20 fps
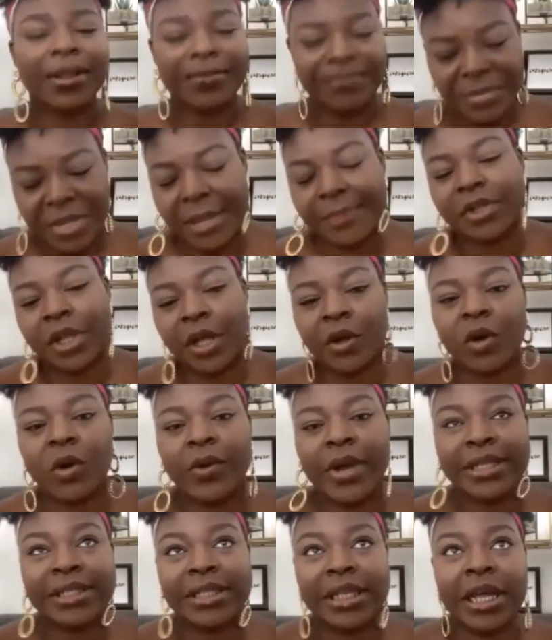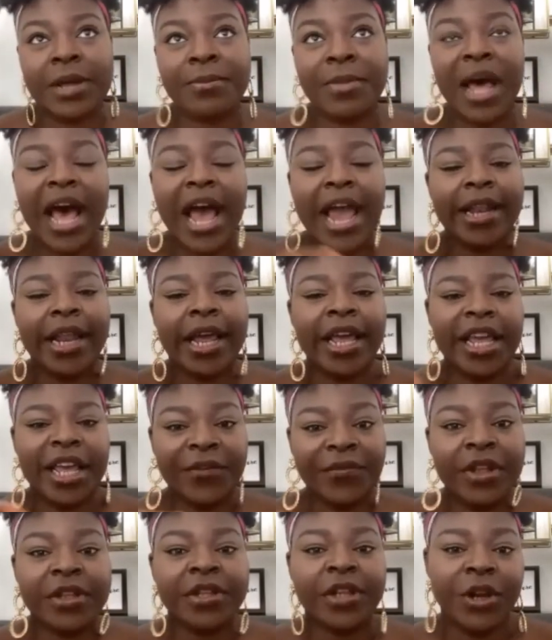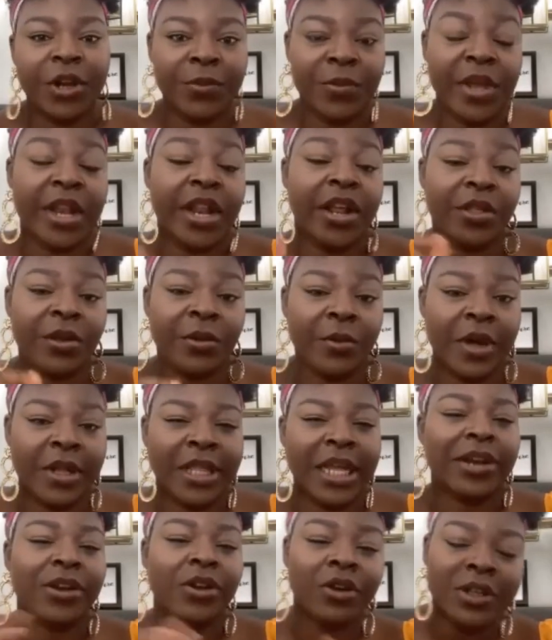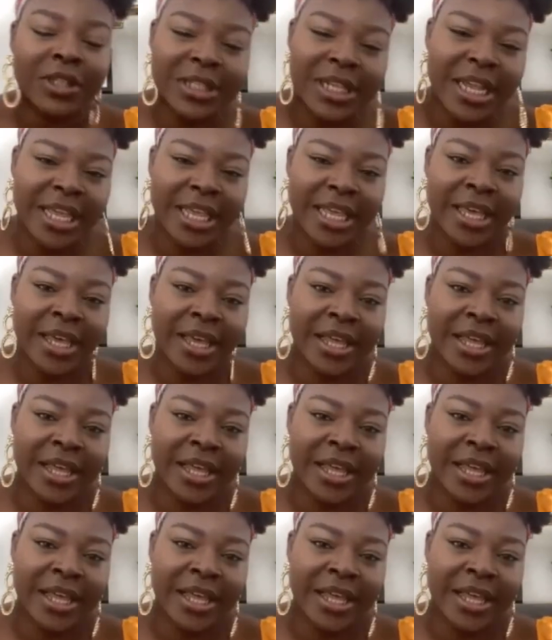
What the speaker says: so I always highlight if there's going to be another word that looks like it,